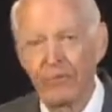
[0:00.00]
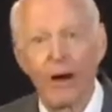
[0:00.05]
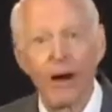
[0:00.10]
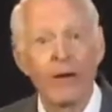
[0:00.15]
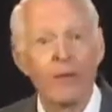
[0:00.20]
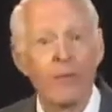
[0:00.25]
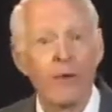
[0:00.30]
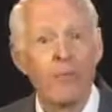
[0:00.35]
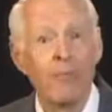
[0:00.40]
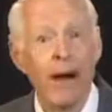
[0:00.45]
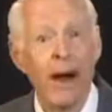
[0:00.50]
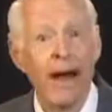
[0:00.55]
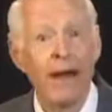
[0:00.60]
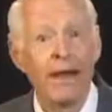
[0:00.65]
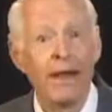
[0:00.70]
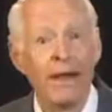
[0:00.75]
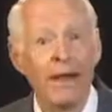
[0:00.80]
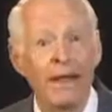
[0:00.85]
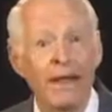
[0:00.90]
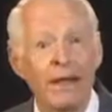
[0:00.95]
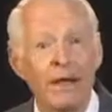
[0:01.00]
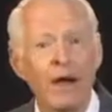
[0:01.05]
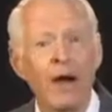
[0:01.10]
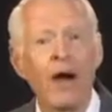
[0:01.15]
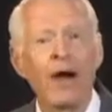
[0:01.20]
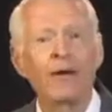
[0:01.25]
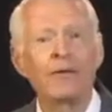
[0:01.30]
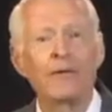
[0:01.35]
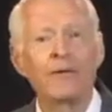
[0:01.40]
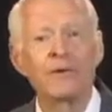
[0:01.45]
by reminding
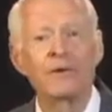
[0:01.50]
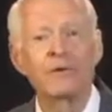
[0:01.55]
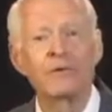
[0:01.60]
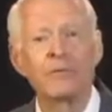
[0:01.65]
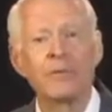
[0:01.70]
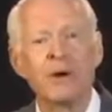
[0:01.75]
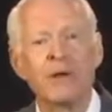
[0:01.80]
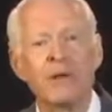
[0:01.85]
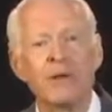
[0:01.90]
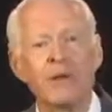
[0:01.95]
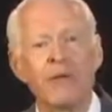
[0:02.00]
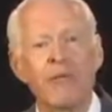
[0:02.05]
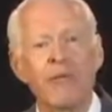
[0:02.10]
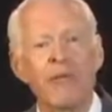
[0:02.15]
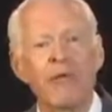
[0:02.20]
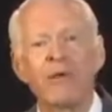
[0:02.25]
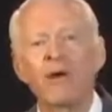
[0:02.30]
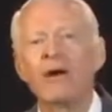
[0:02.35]
congressmen,